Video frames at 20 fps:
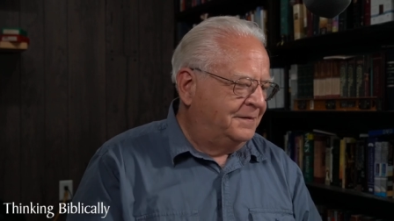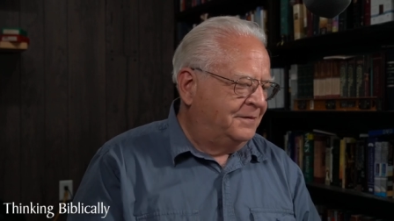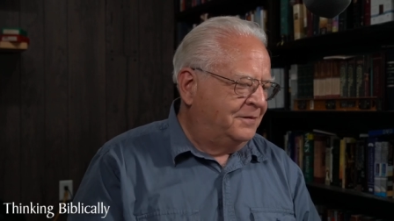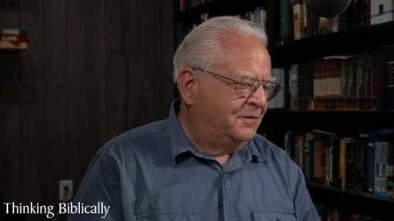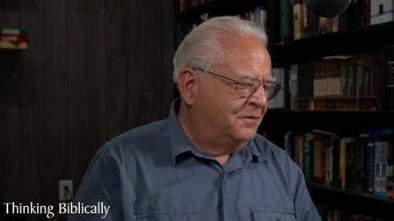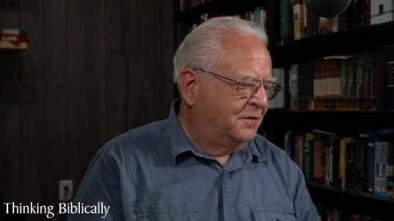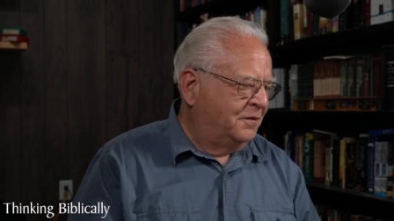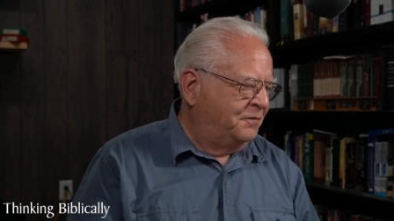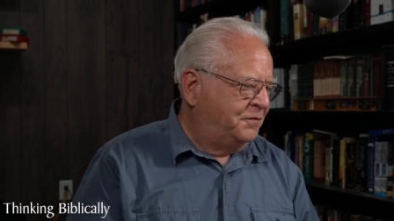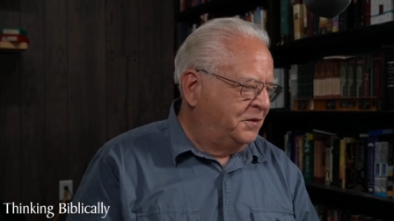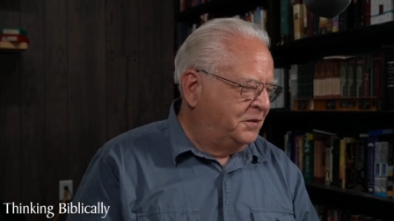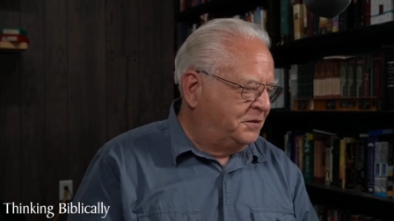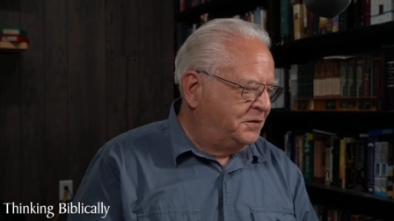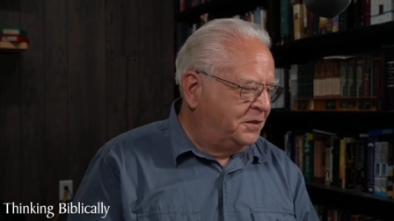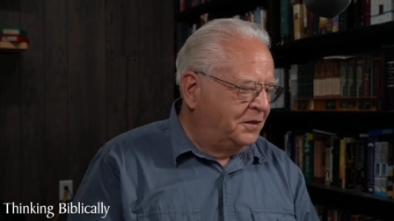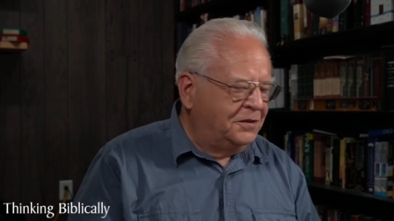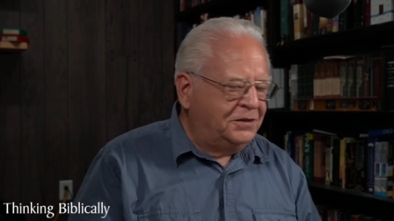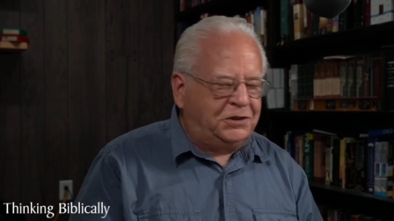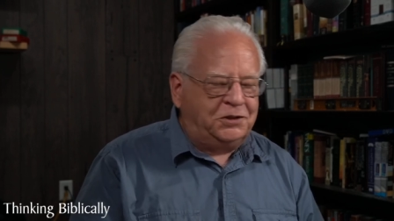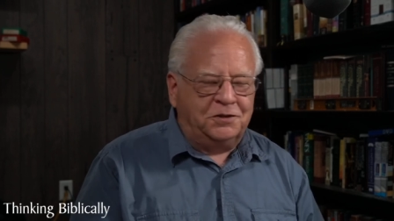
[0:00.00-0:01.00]
Or if you
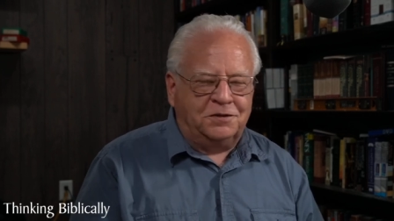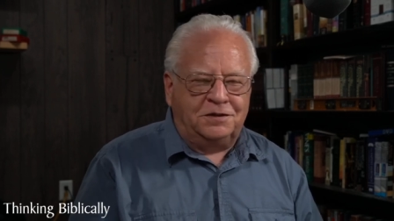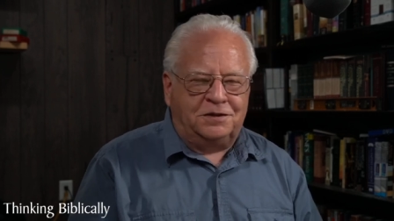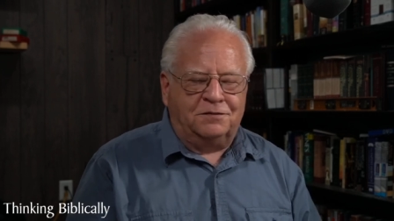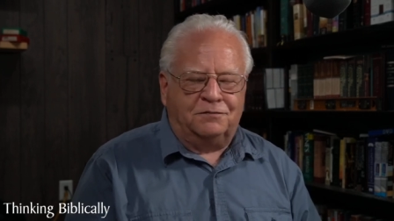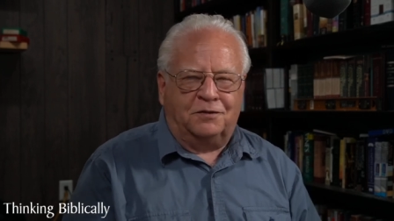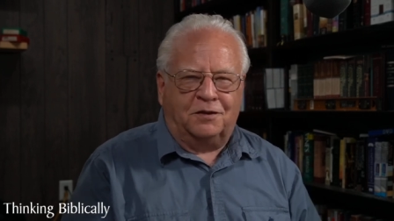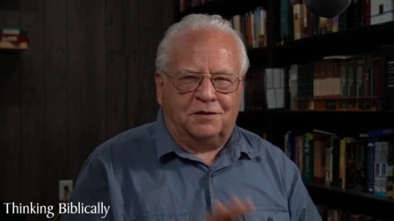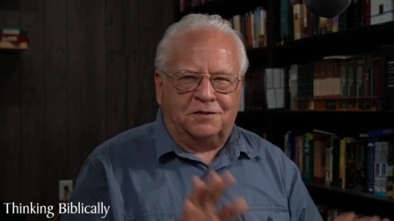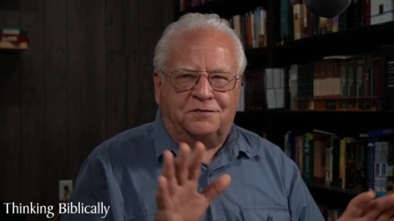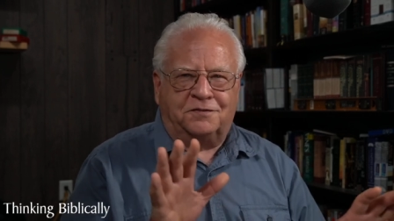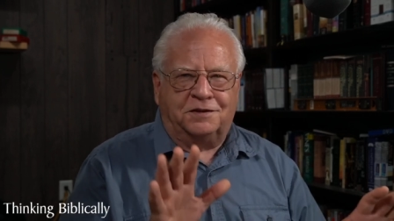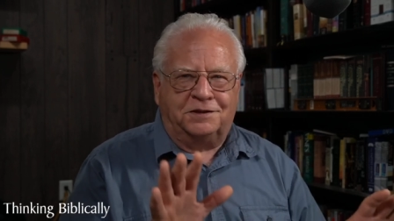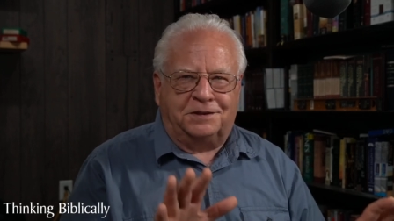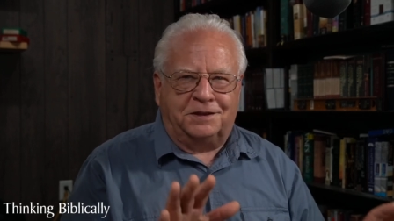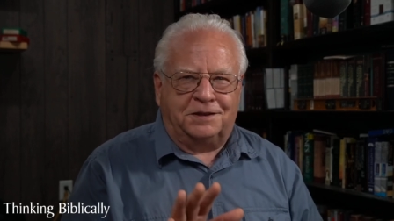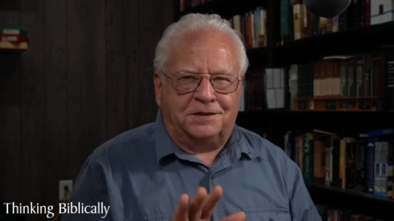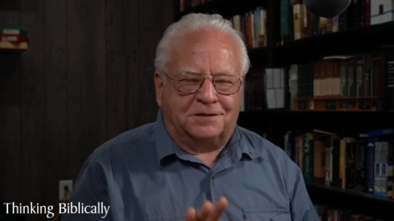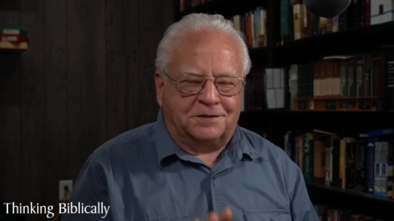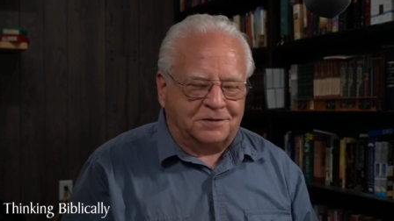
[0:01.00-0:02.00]
do choose to vote for
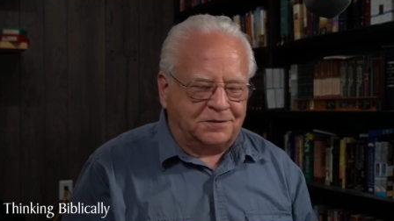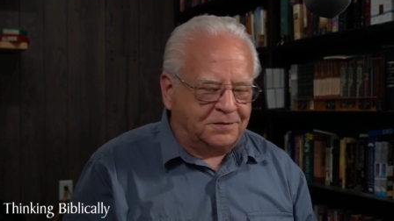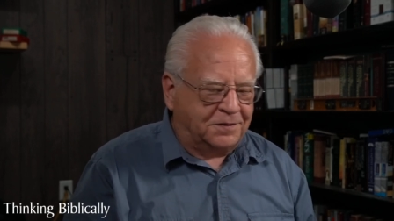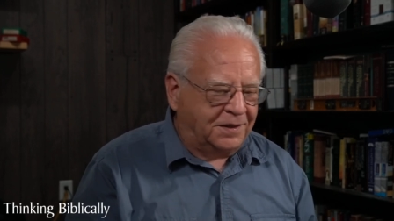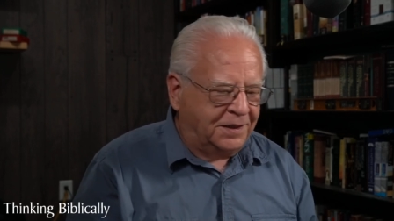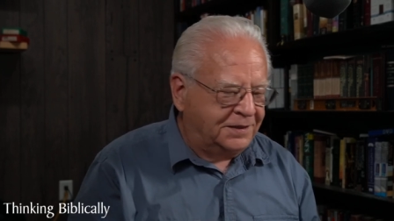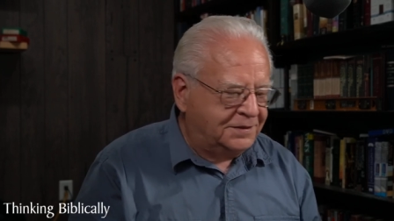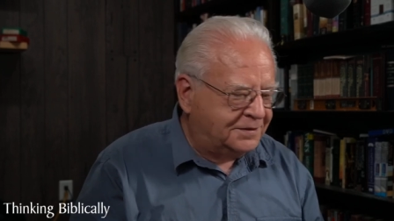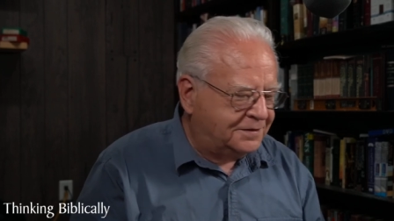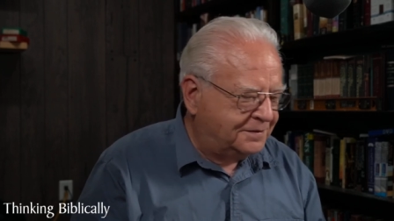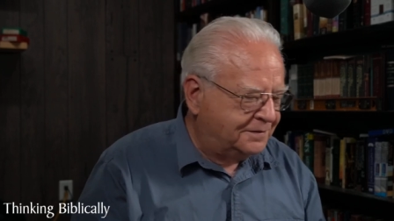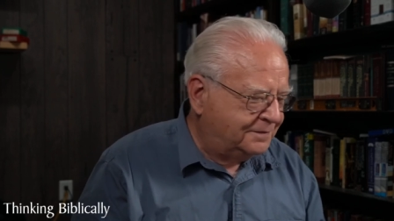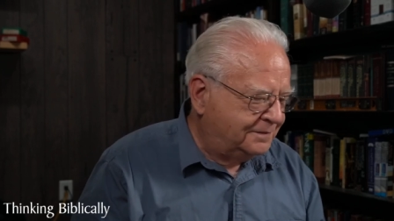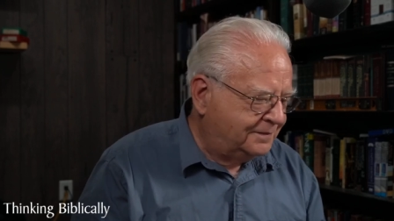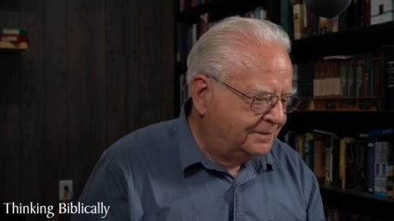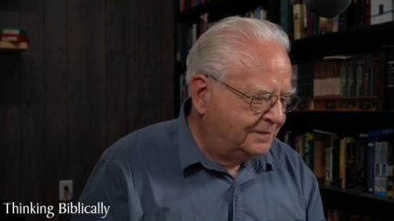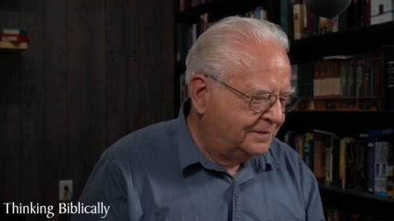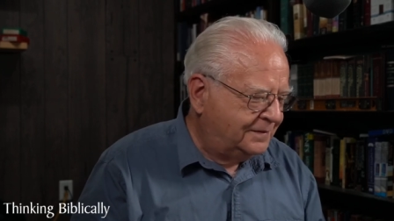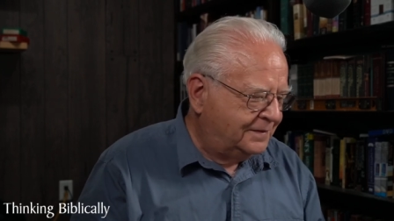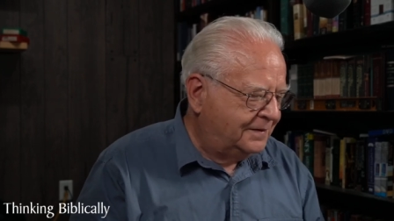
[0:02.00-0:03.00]
Jesus Christ,
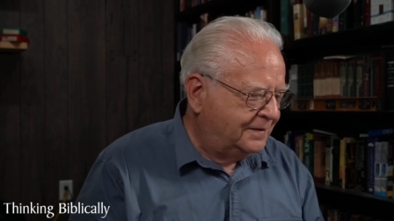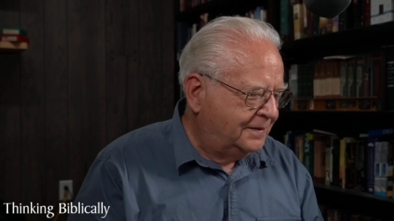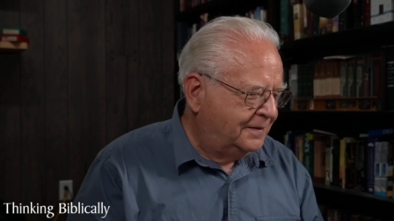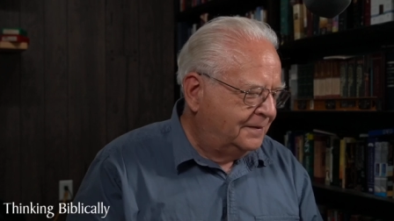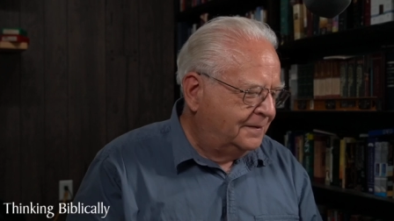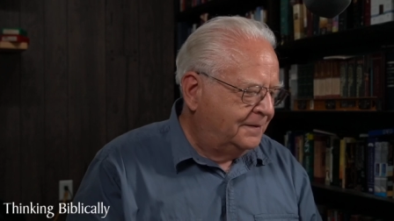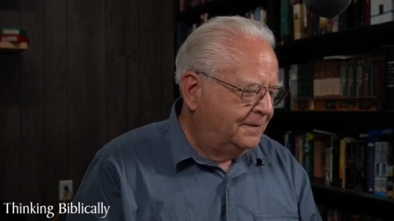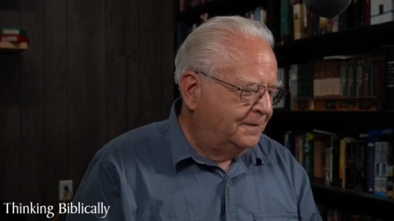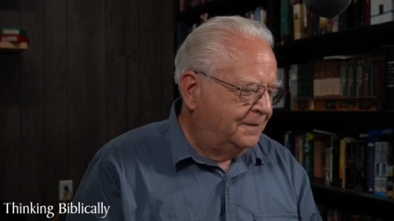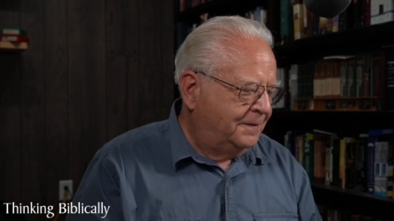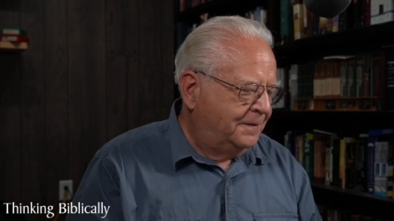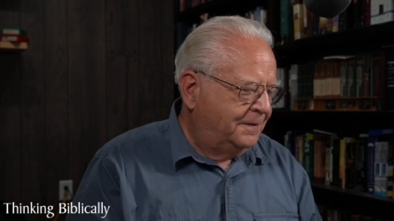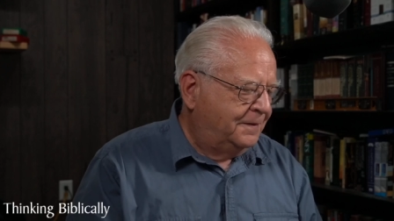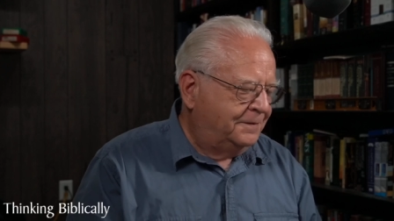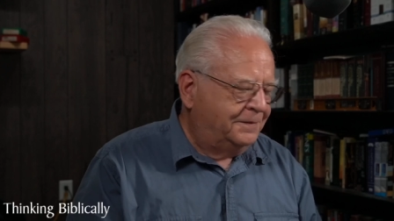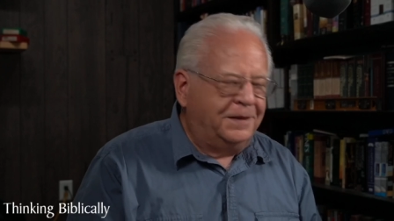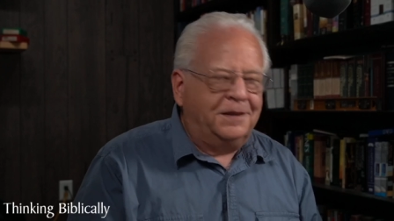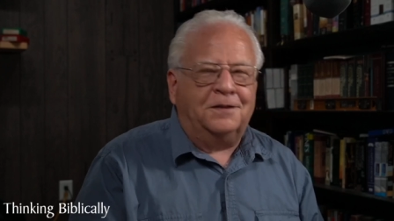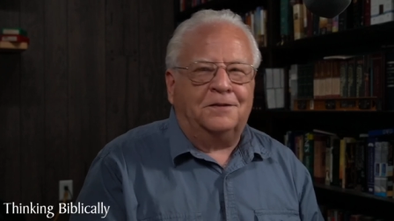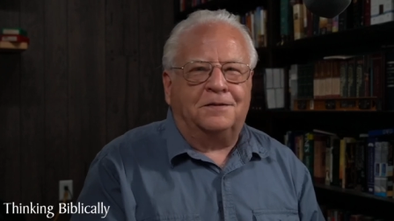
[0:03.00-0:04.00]

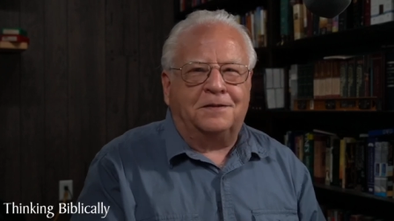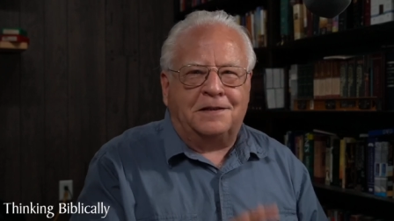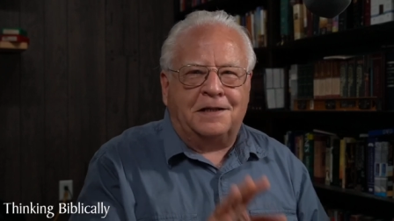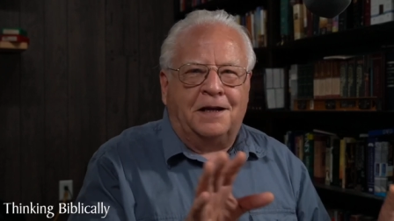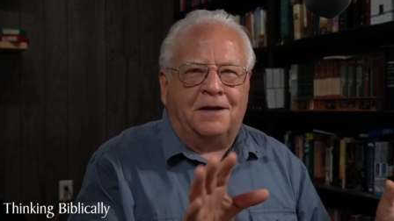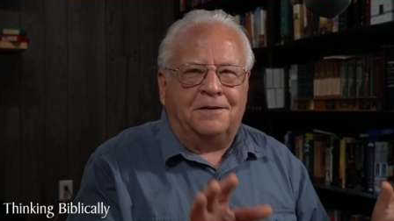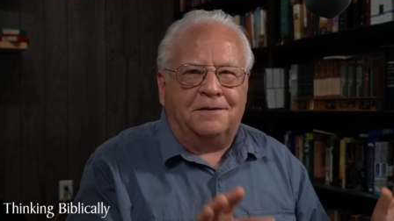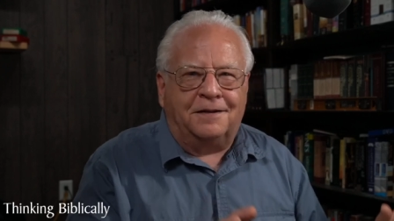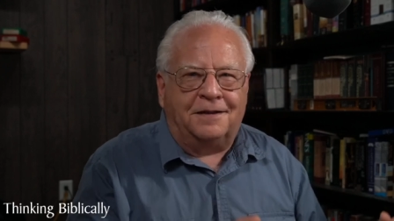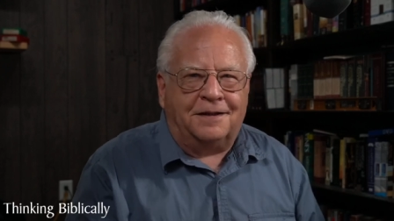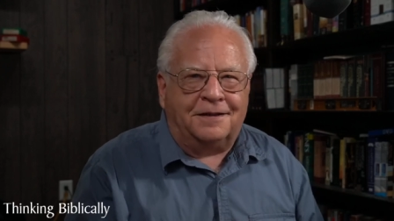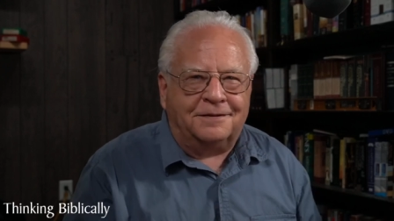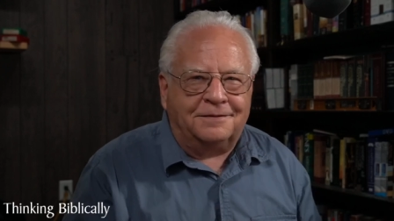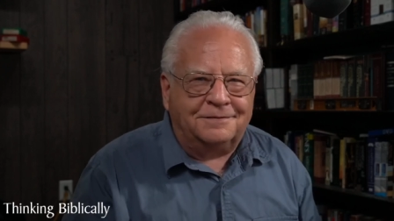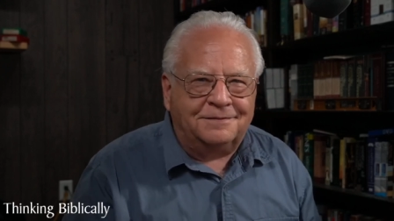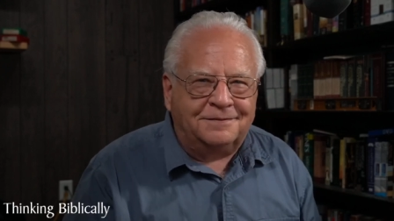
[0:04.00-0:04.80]
they don't count it.